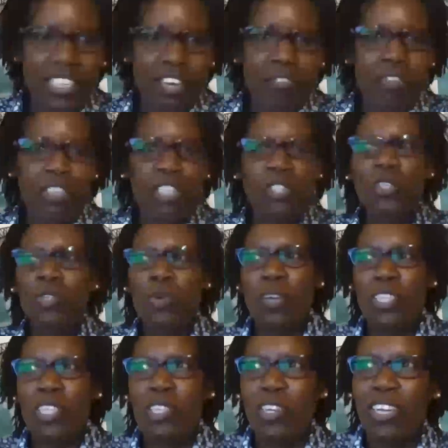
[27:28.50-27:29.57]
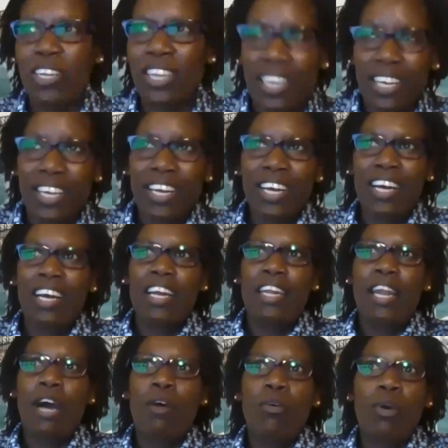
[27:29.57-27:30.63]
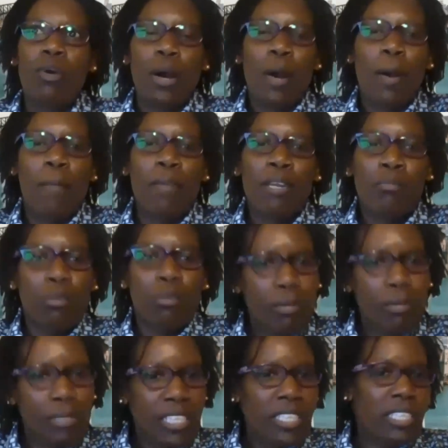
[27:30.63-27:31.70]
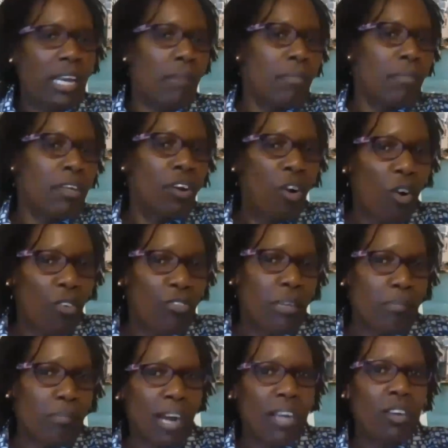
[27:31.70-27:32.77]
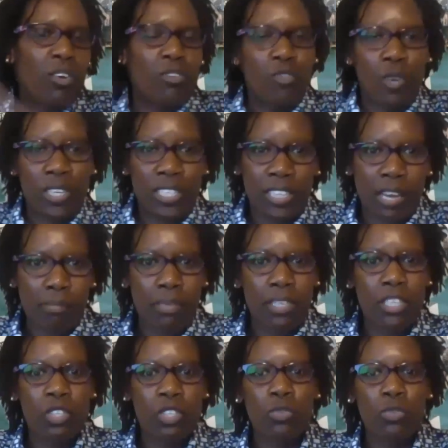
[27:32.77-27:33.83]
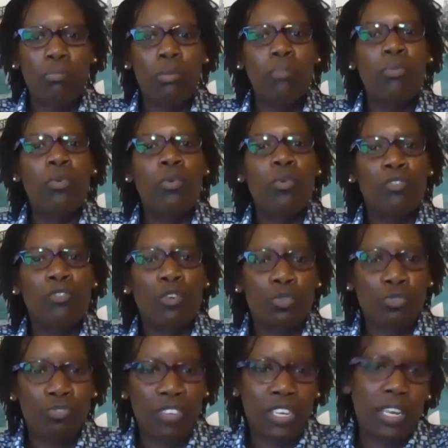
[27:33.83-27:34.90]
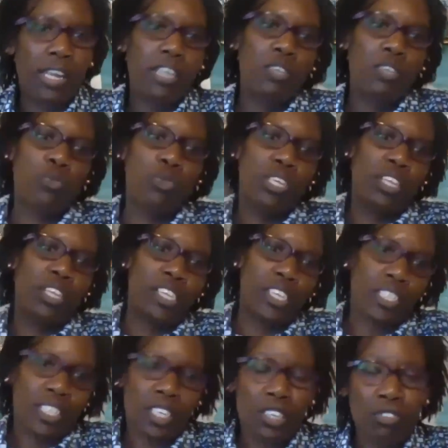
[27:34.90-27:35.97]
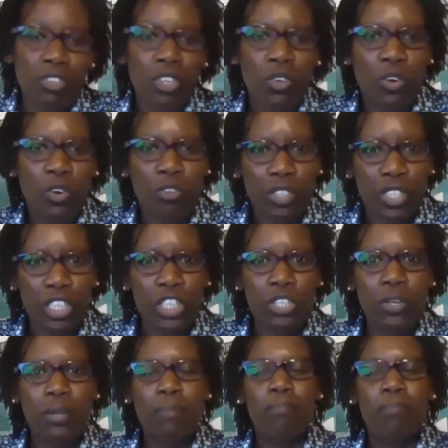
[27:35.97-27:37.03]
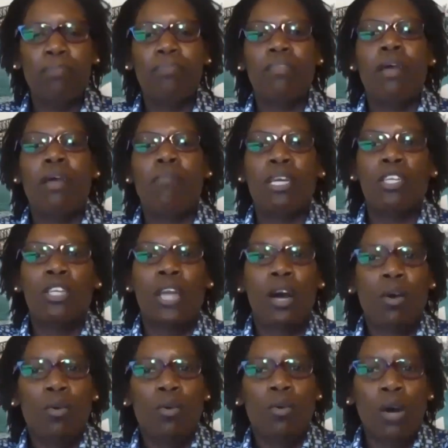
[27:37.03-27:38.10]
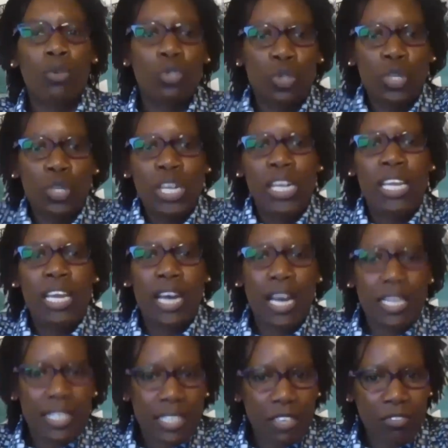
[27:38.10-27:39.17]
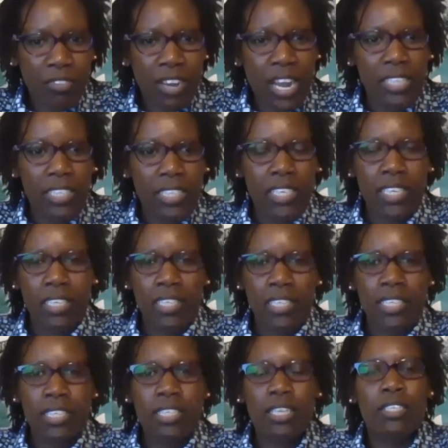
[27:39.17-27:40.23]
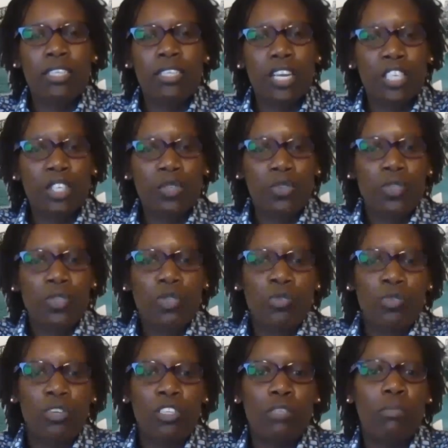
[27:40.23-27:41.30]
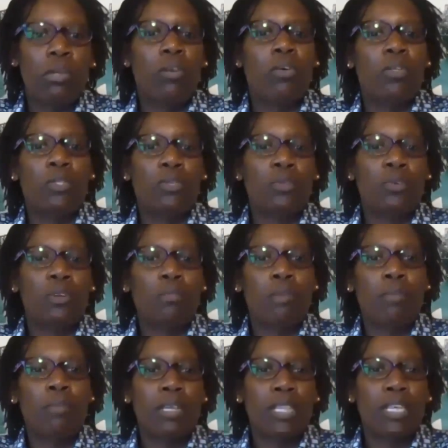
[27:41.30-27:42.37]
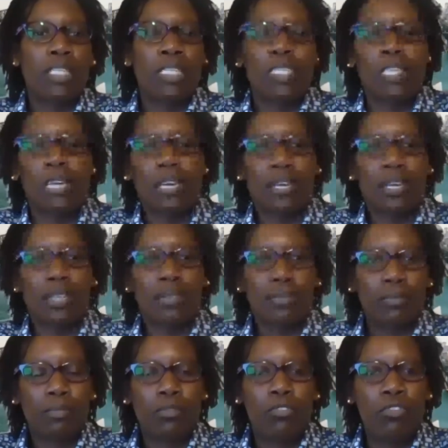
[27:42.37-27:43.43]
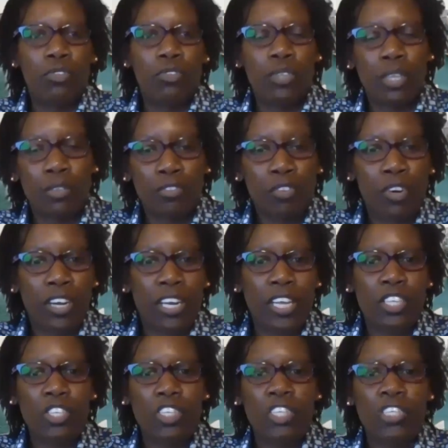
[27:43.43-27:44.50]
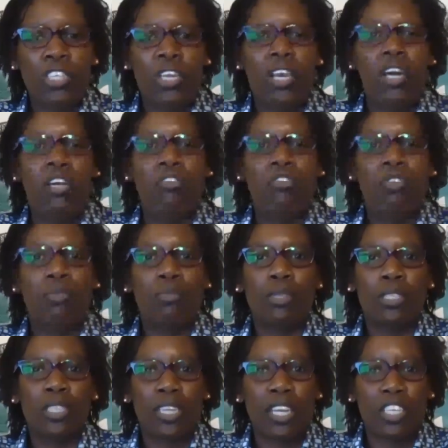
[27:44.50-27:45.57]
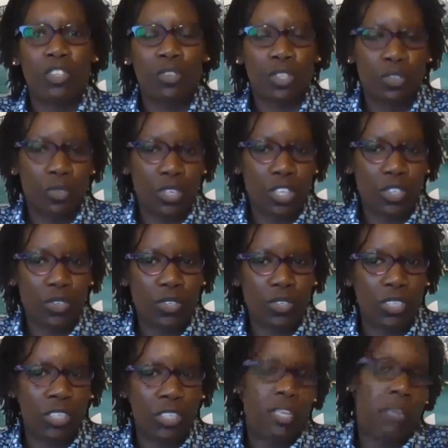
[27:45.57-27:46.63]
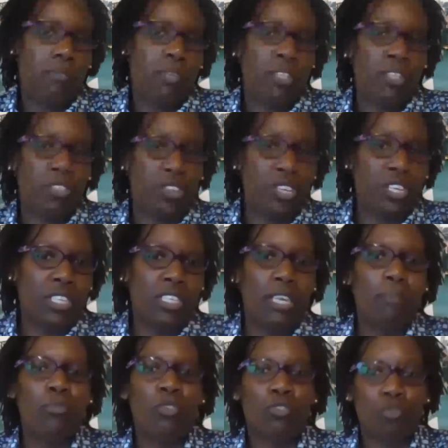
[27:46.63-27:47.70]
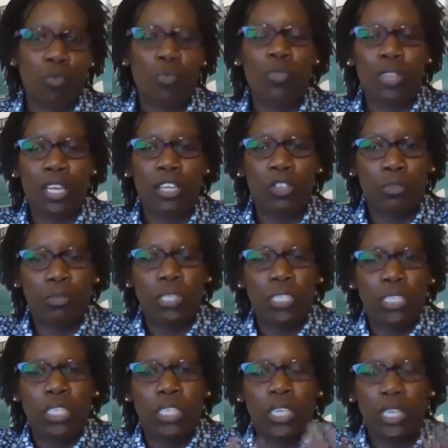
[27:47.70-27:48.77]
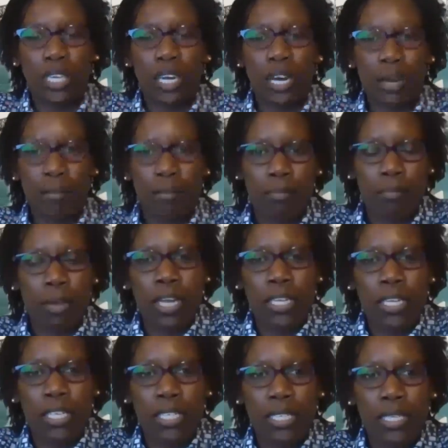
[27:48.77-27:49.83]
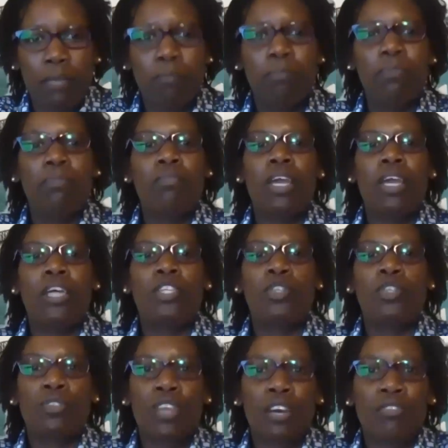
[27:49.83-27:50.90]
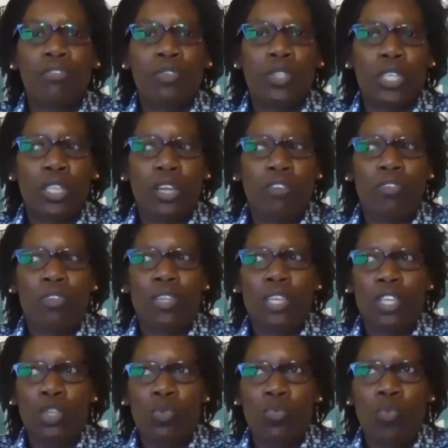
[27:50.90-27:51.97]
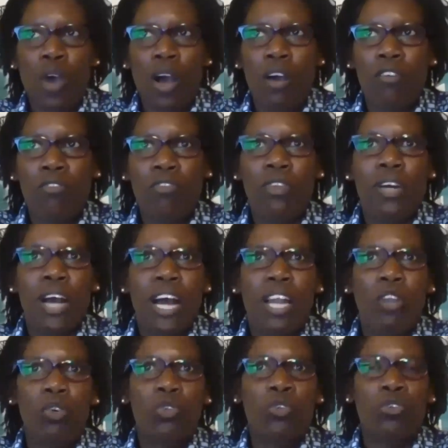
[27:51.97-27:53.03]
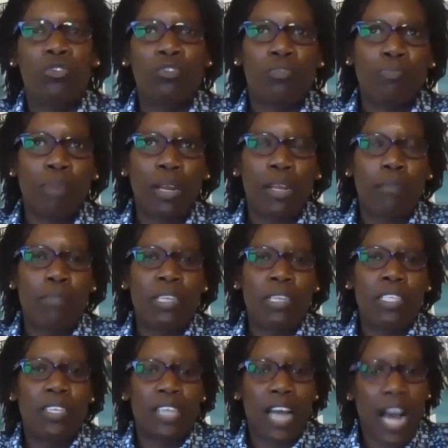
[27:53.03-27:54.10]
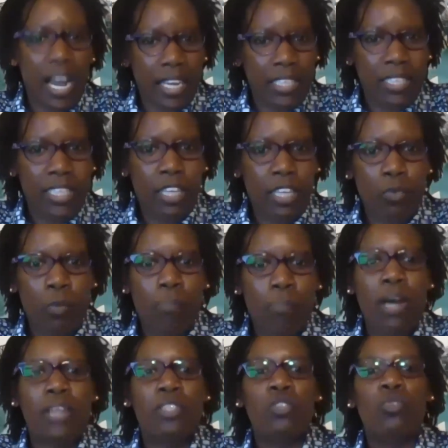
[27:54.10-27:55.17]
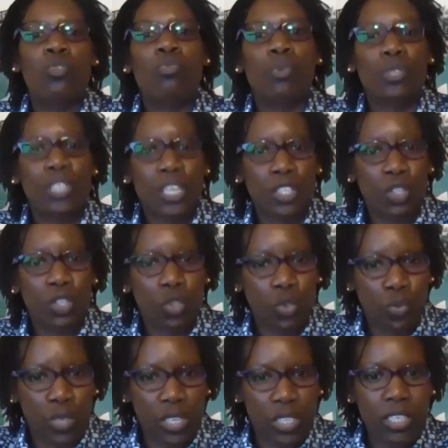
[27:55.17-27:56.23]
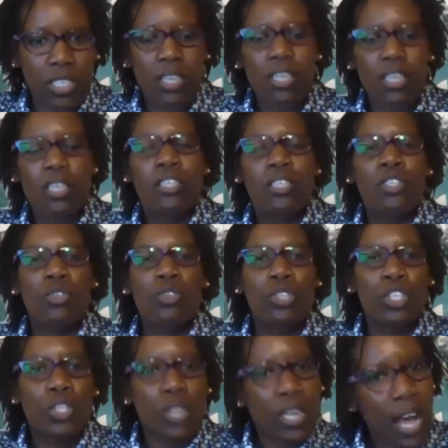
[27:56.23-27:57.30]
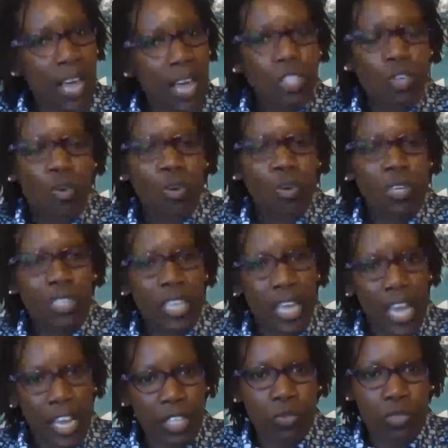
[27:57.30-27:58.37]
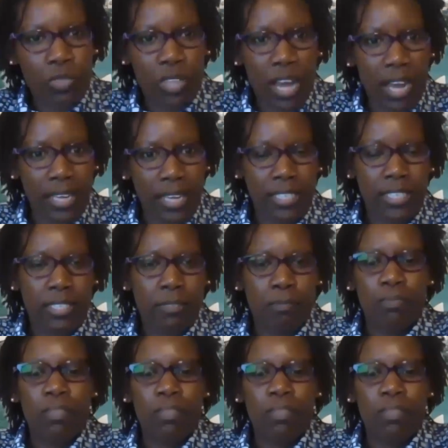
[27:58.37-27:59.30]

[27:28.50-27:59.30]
that's a very good question. Mm. Now, um, and probably this is coming off the back of what is happening to the people who have gone to Finland, which I think is a different conversation. But now Australia safeguards its international students because remember that uh, the foreign exchange they earn from international education is number three in terms of their domestic uh, earnings. And so therefore, so therefore they do have a lot of parliamentary acts that were passed to protect students. So there's an act called the ESOS Act.